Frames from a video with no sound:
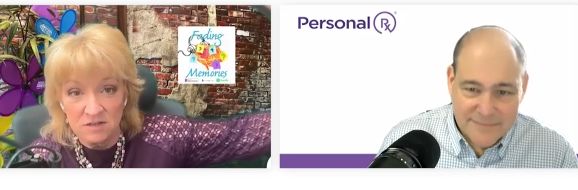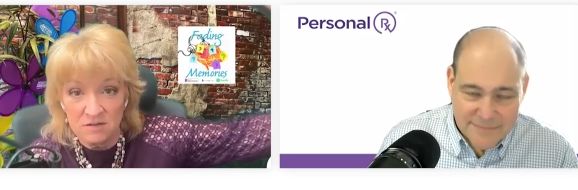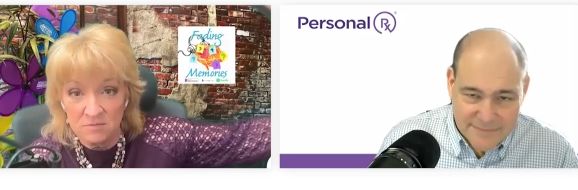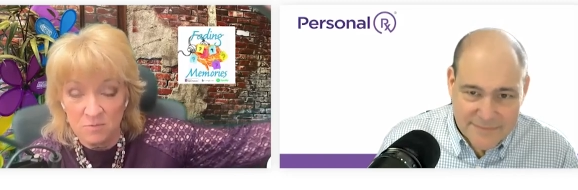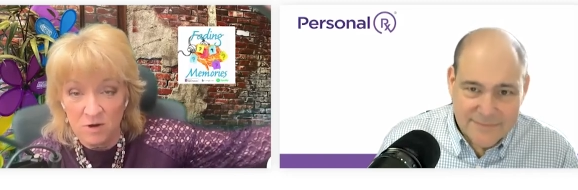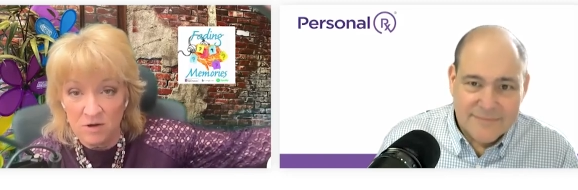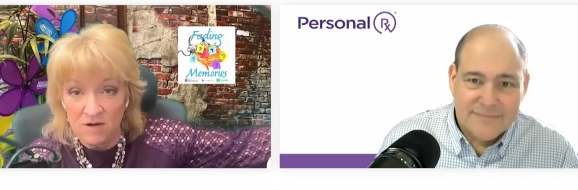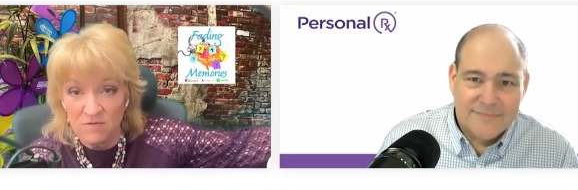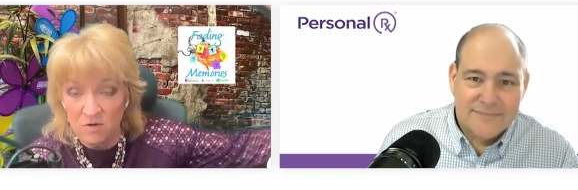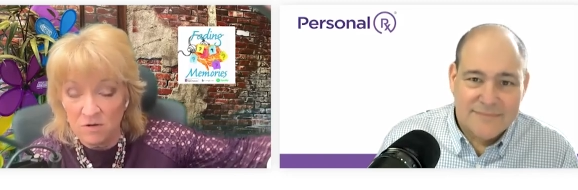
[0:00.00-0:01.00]
Speaker 1: in the
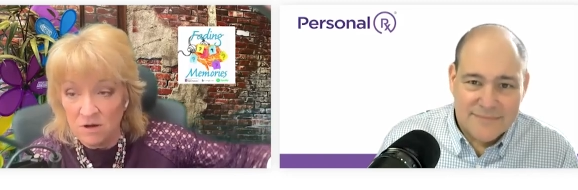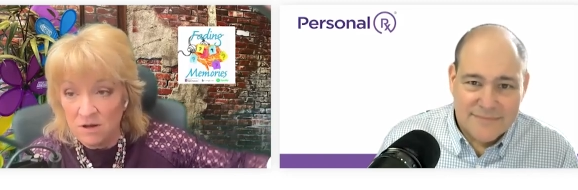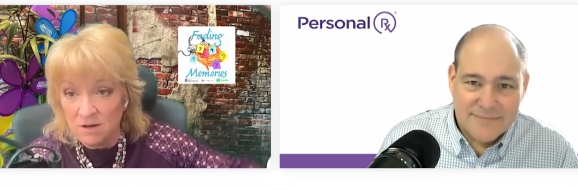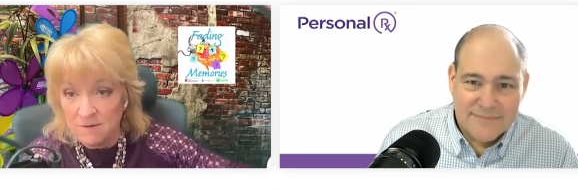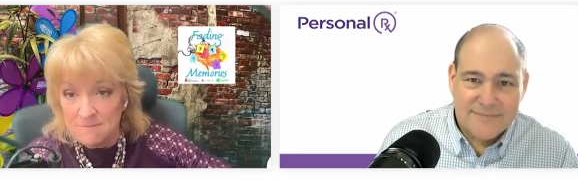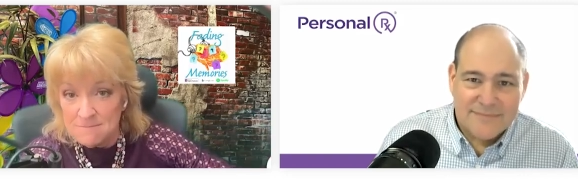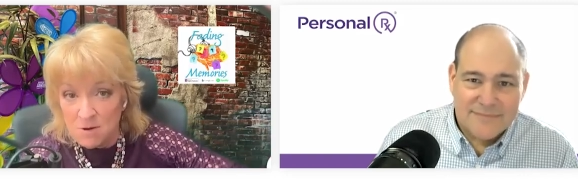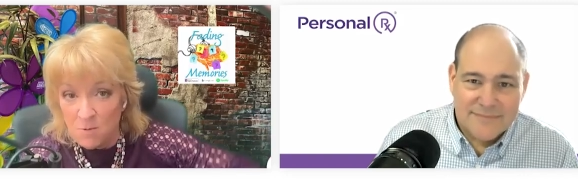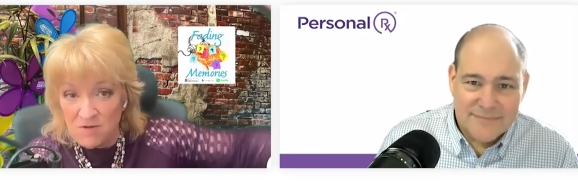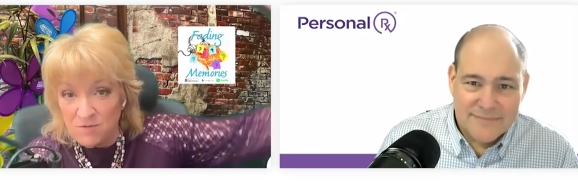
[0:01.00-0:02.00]
wherever
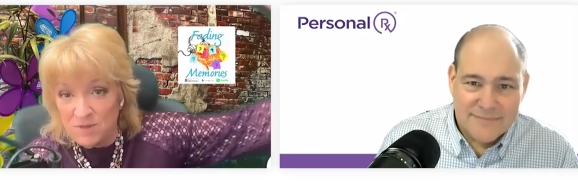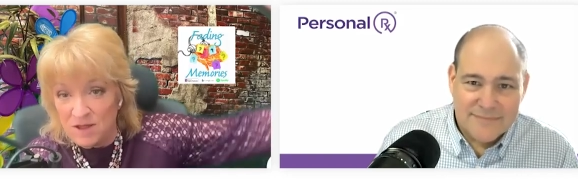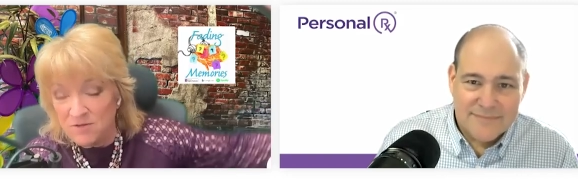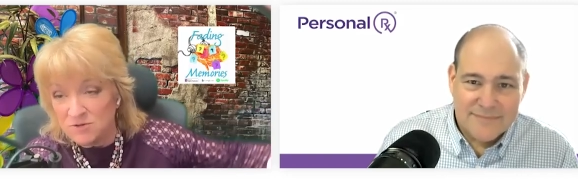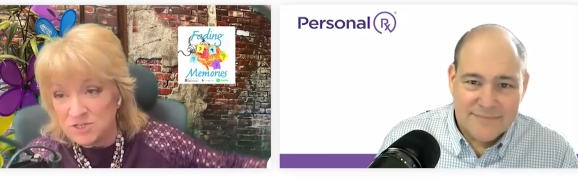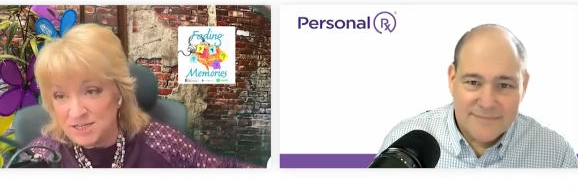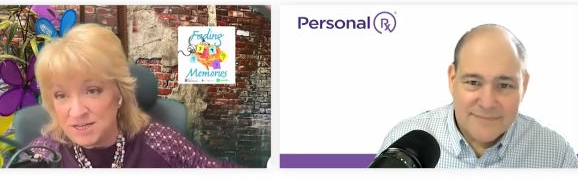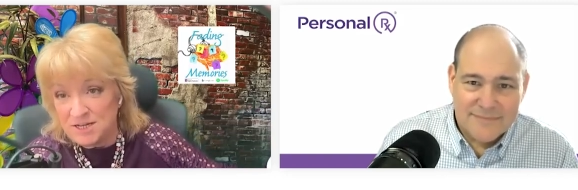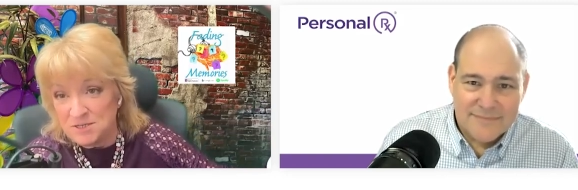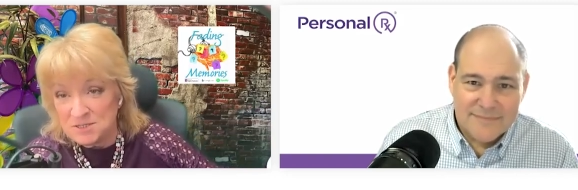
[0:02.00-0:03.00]
away from the other
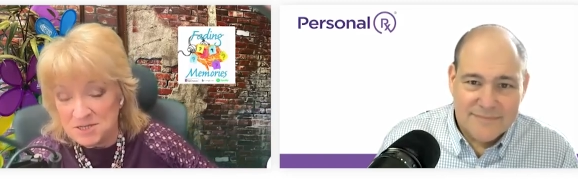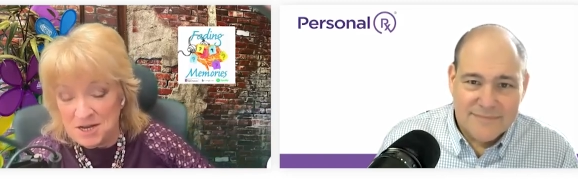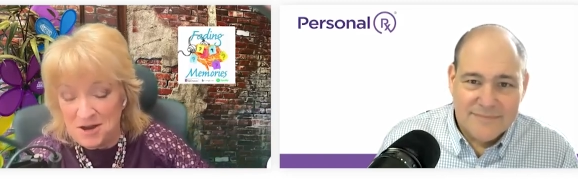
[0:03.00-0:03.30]
sickies. To,